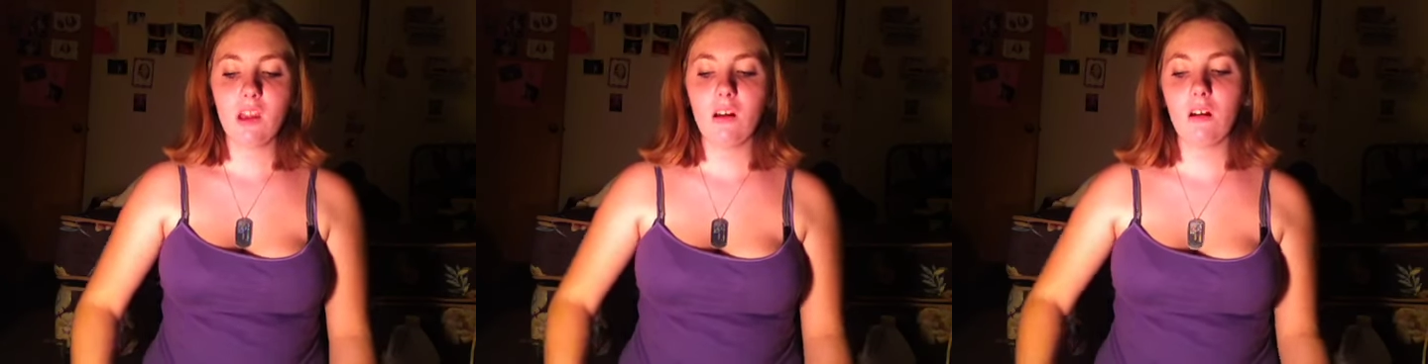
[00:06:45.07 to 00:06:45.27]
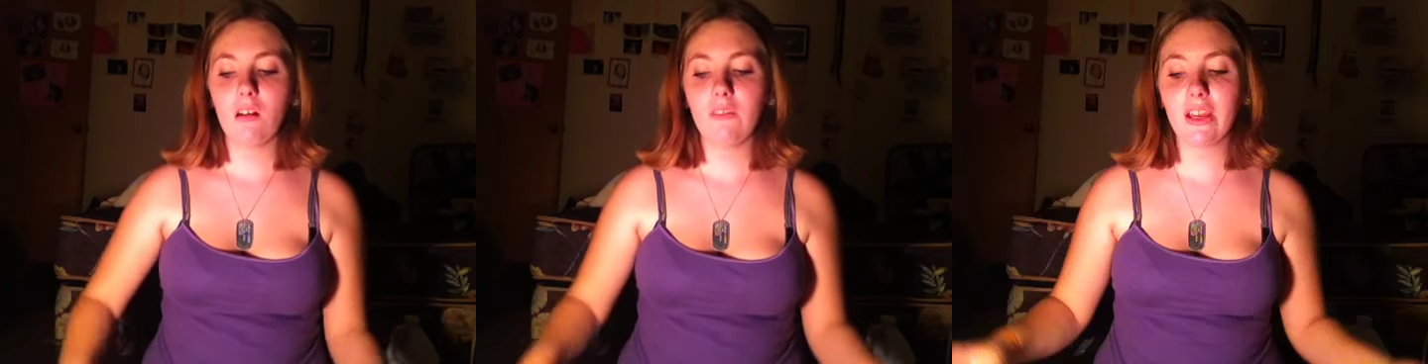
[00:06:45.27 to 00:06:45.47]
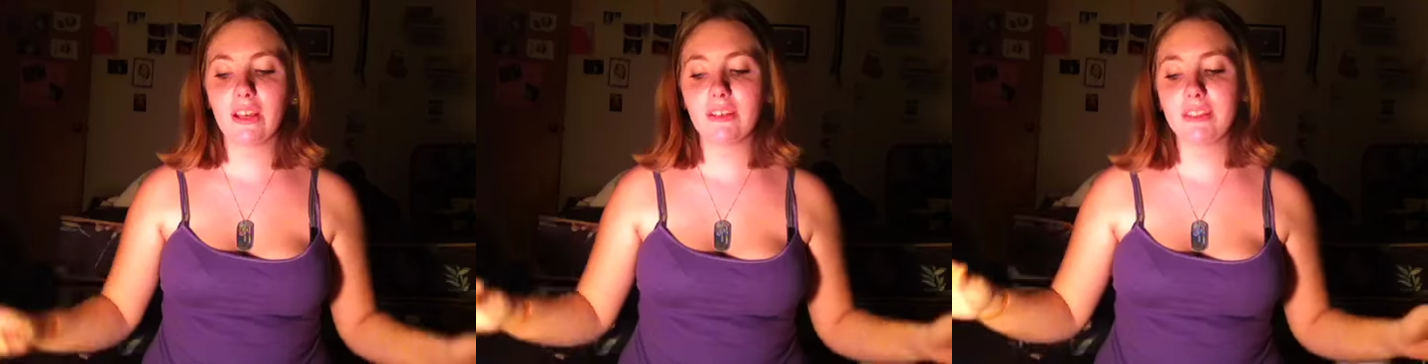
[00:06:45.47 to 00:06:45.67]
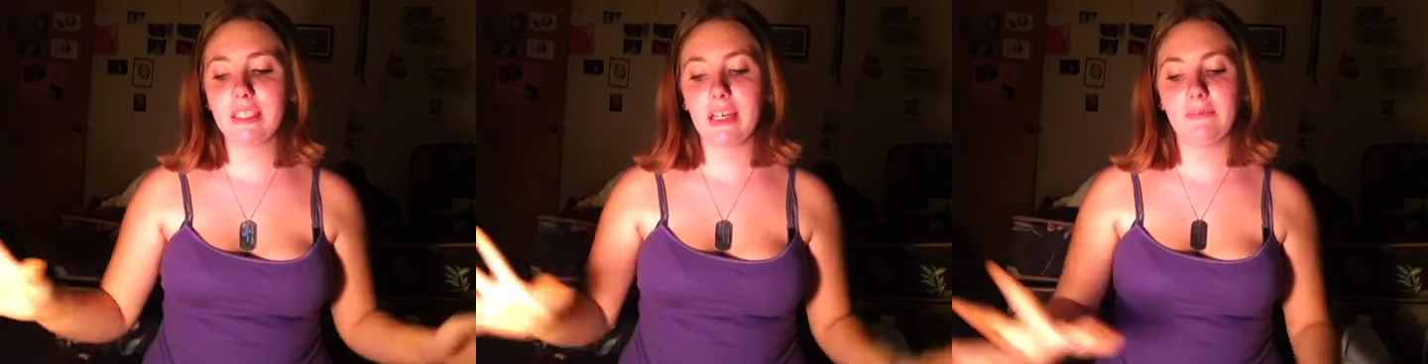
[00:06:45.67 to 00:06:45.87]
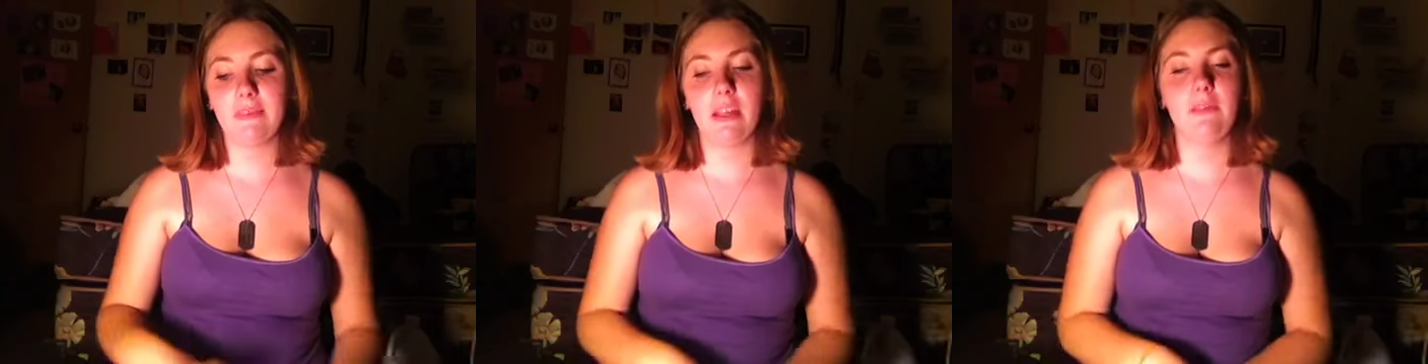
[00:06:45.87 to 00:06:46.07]
all that good
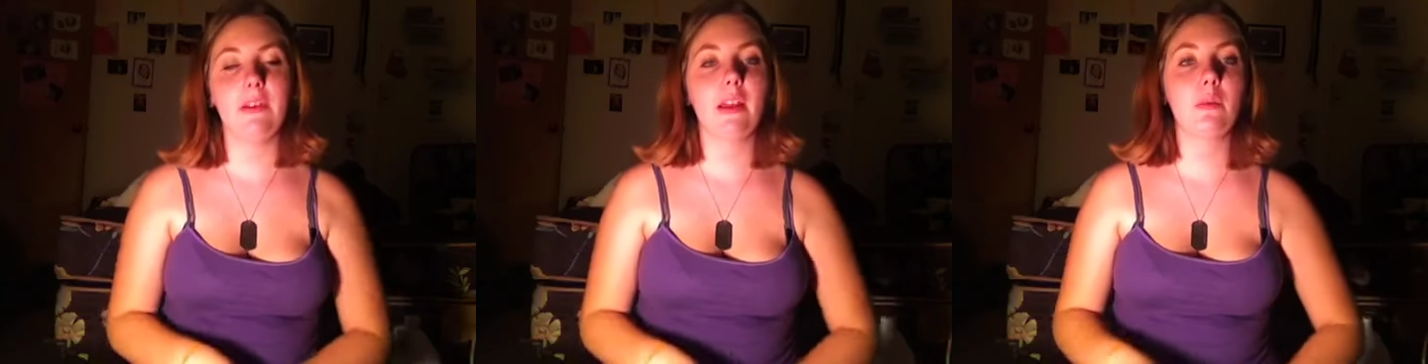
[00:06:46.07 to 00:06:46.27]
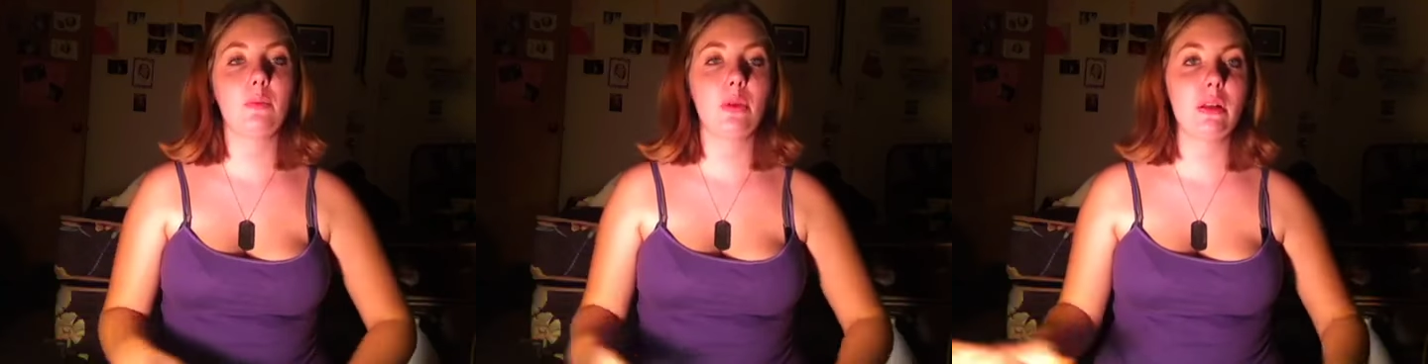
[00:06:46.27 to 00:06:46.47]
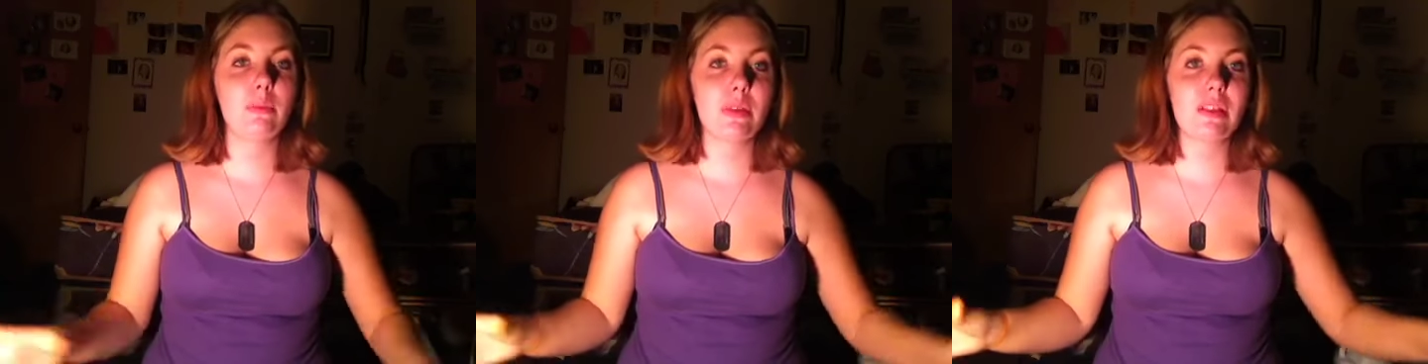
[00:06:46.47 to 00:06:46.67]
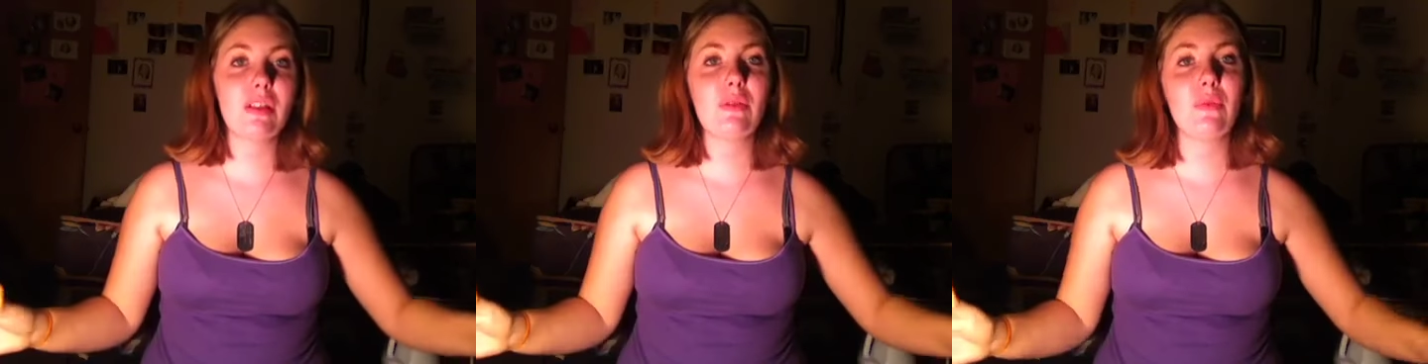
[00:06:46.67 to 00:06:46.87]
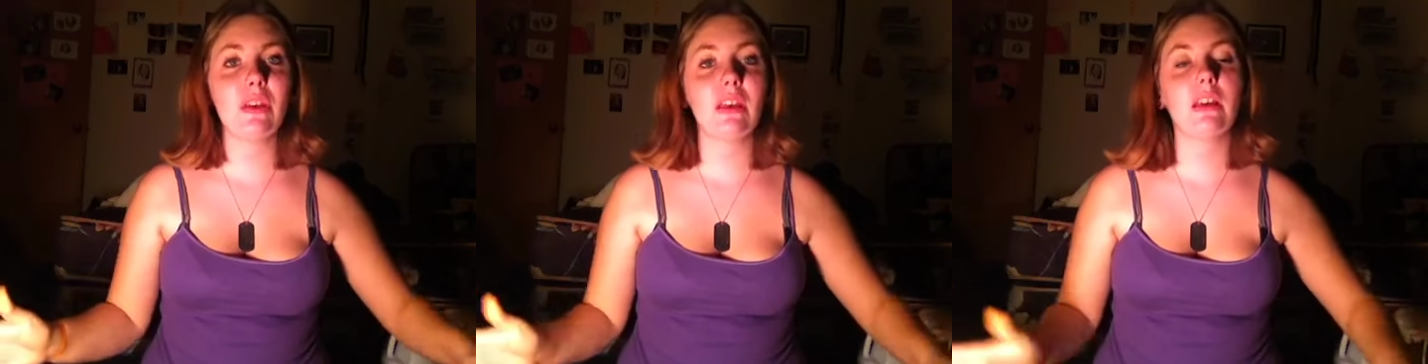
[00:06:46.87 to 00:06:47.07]
stuff. And I've had a pretty
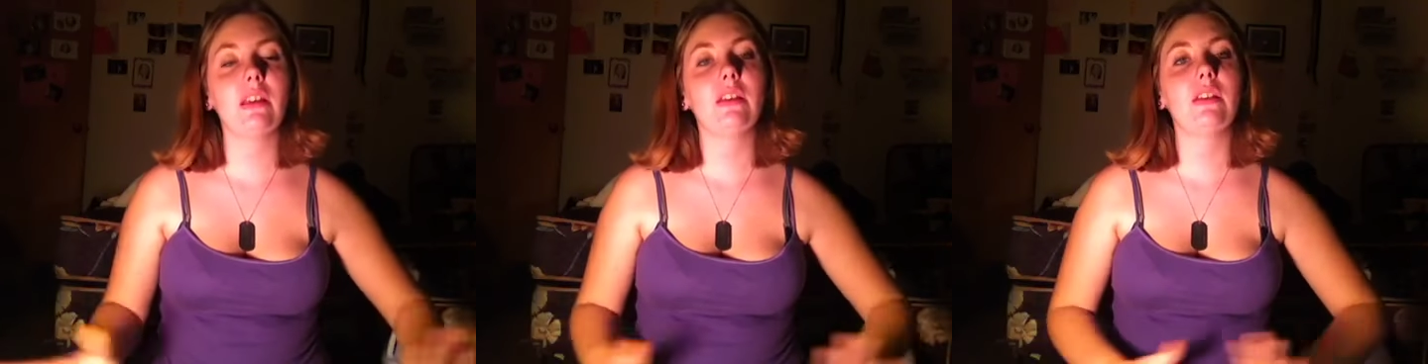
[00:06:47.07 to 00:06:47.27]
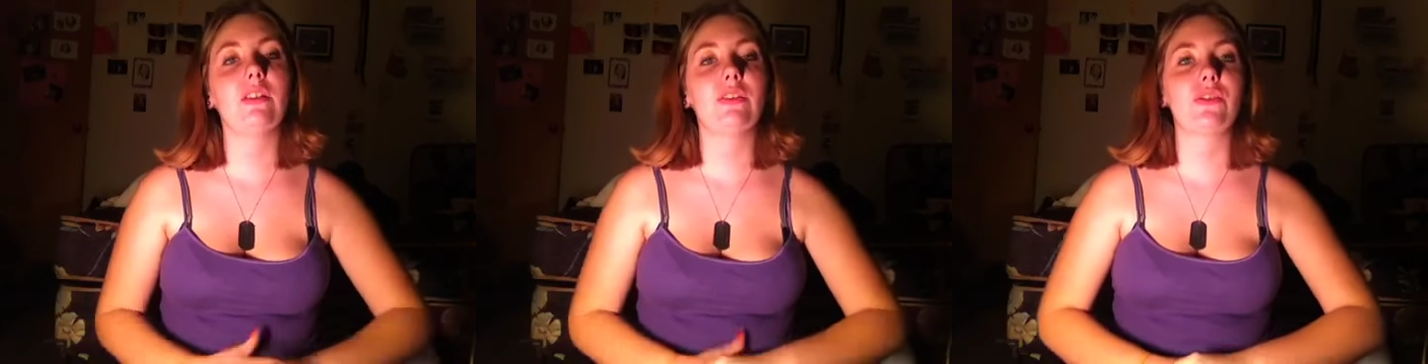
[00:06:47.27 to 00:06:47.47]
busy weekend.